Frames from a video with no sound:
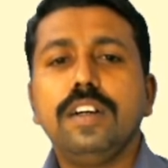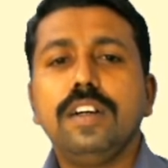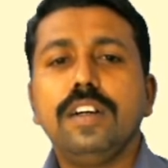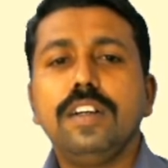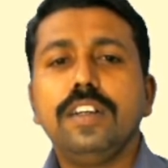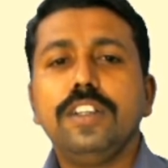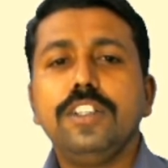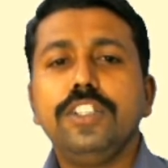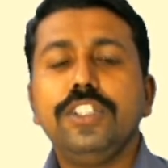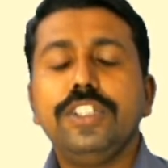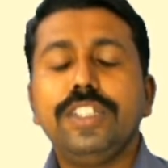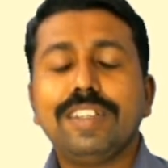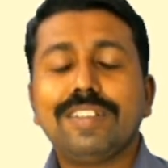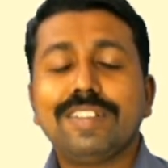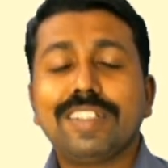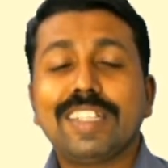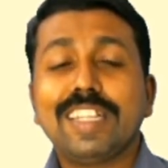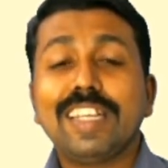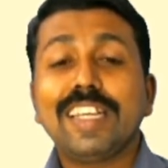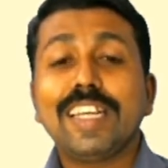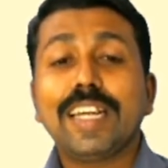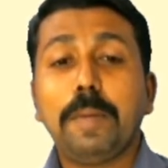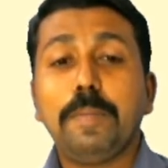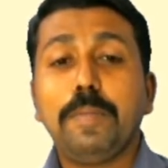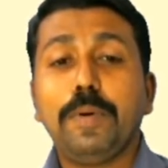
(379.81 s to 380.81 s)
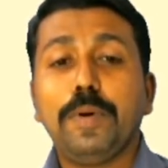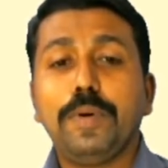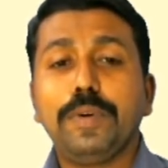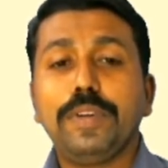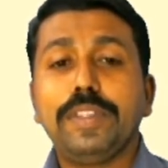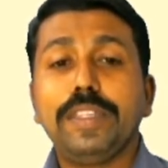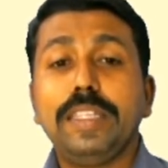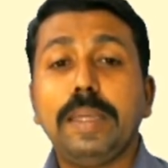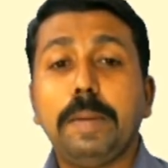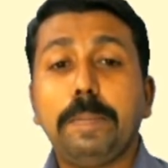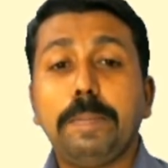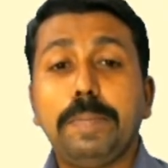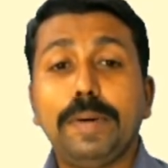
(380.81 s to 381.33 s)
You just think
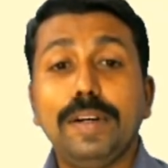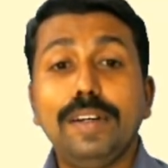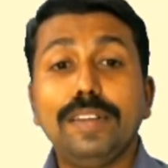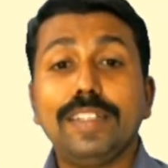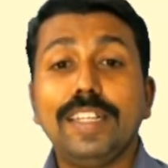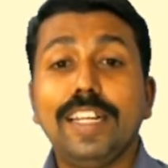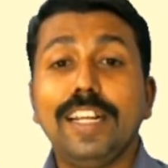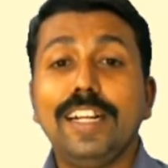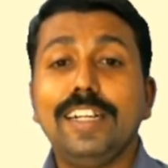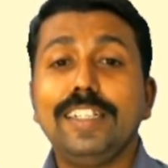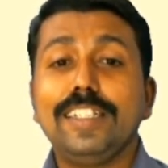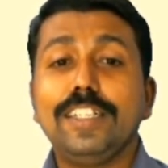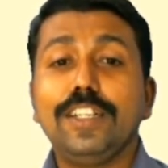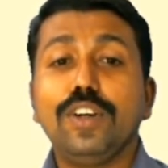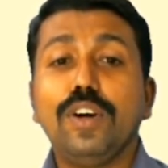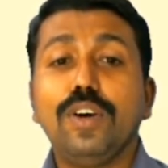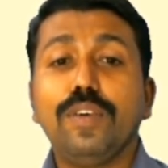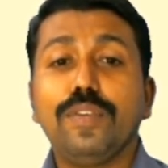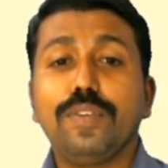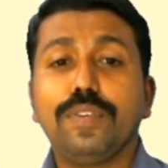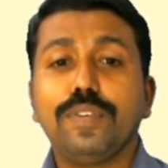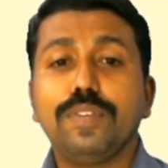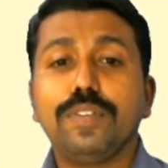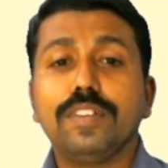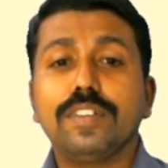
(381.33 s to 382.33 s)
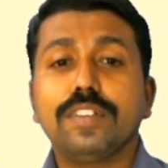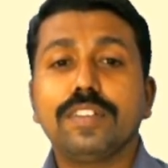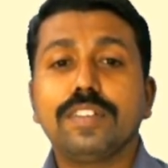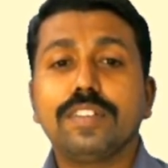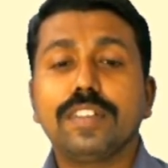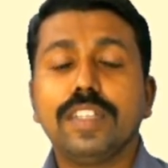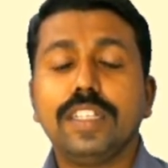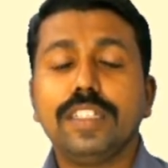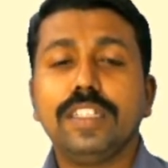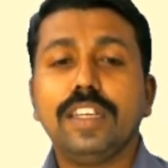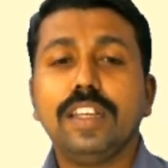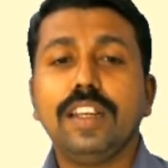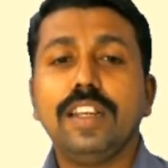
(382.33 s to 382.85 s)
about the personality of
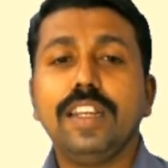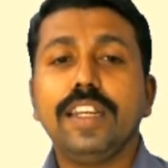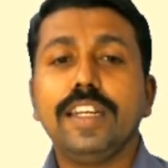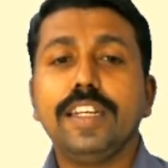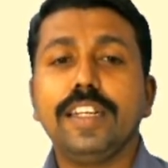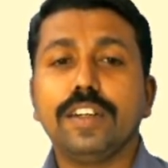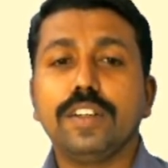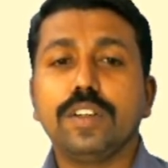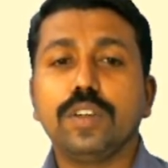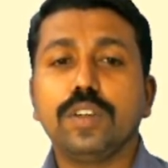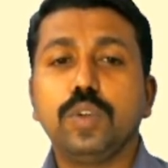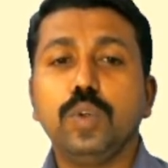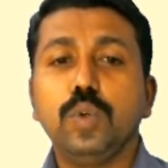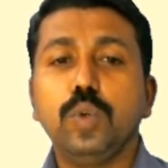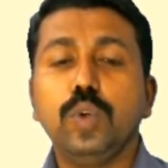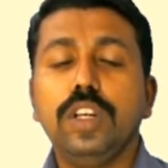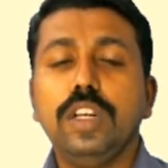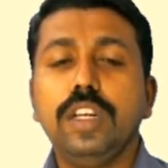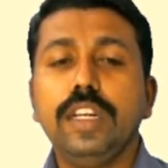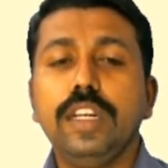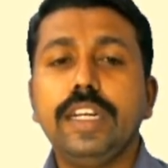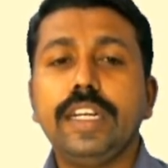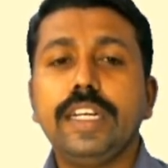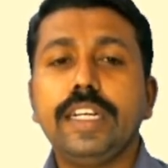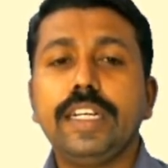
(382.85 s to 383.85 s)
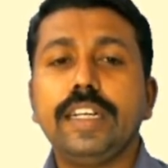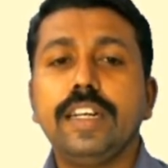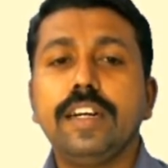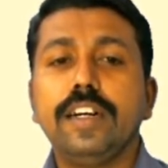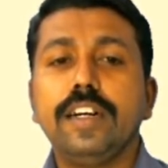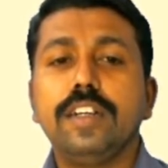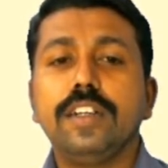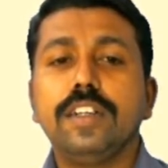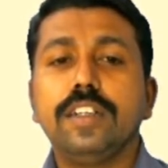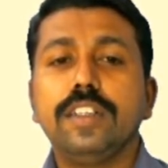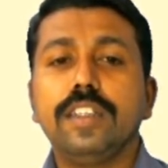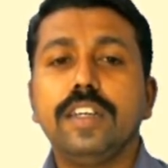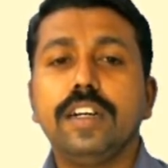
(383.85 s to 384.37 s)
such a leader who
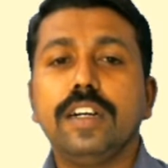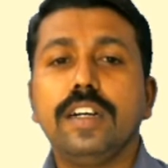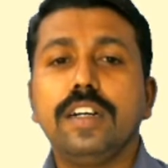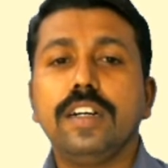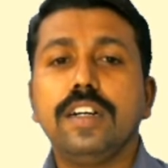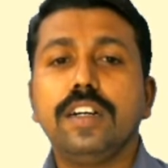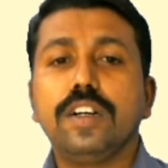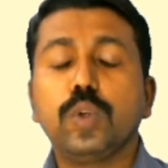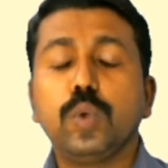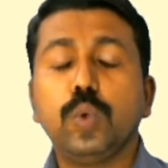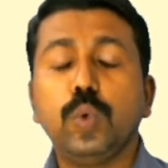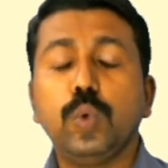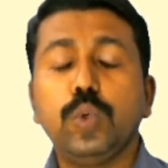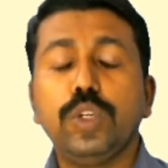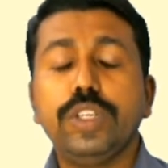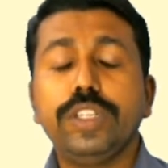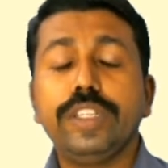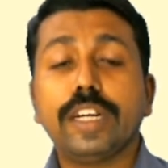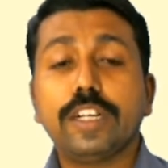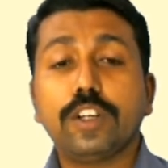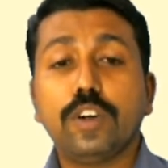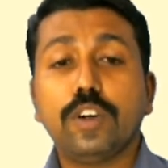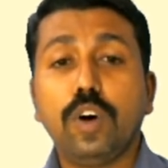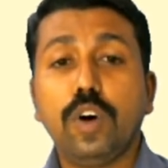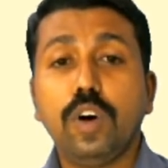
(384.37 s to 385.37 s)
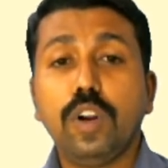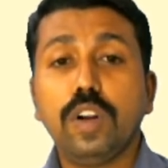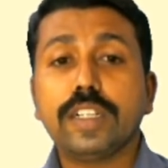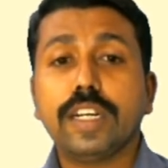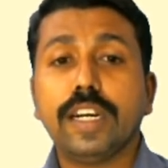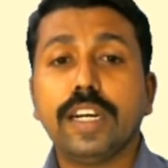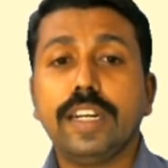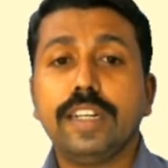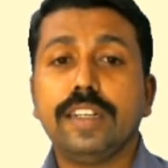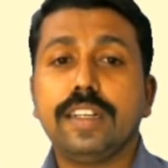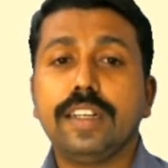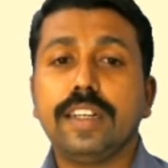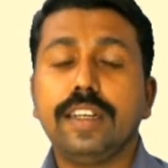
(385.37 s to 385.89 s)
ruled the whole
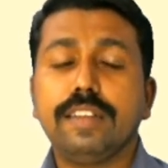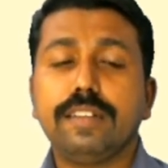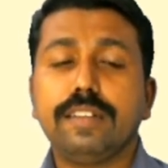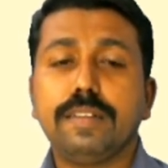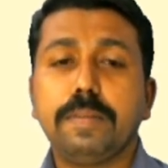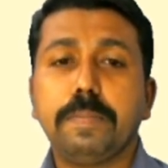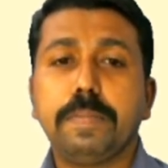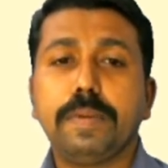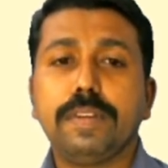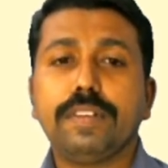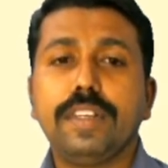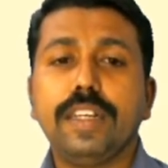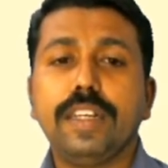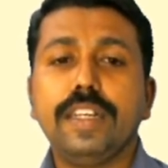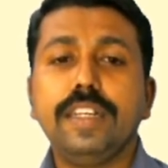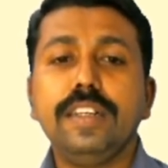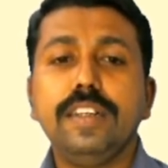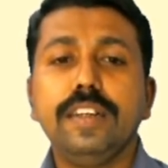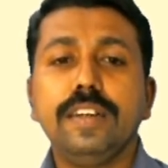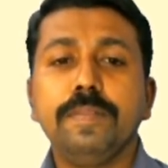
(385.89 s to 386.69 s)
country as a president.